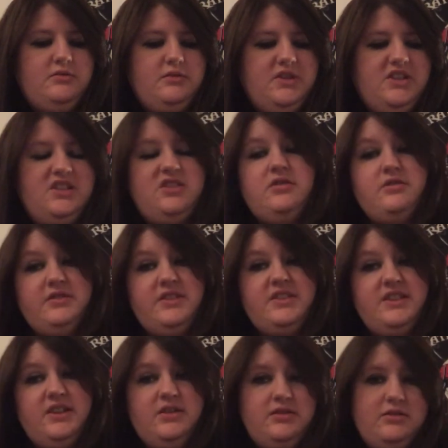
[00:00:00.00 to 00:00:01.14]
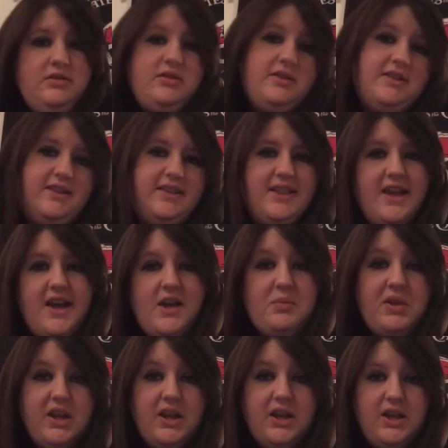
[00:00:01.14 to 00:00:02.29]
Which obviously I
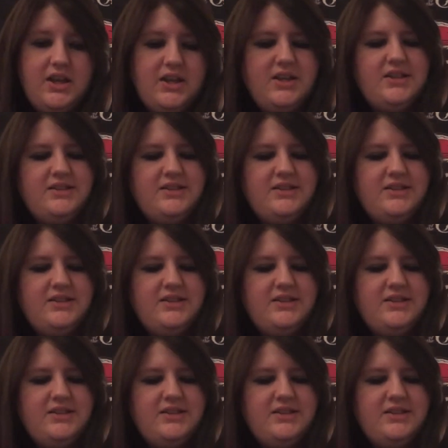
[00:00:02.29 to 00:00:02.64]
made.